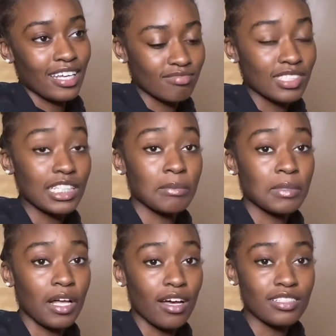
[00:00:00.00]
lip
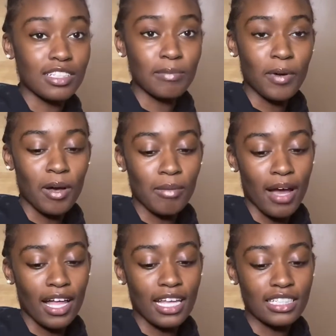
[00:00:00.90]
gloss, lip balm,
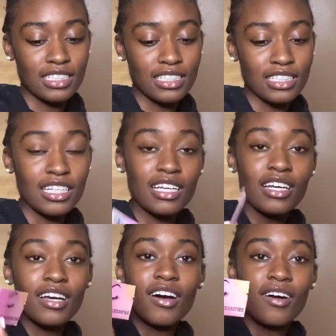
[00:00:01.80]
eyelashes,
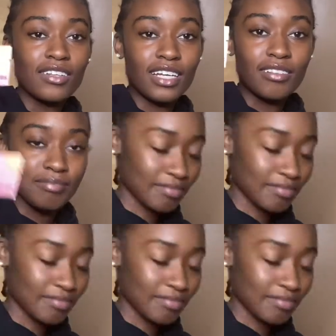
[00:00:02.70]
all that.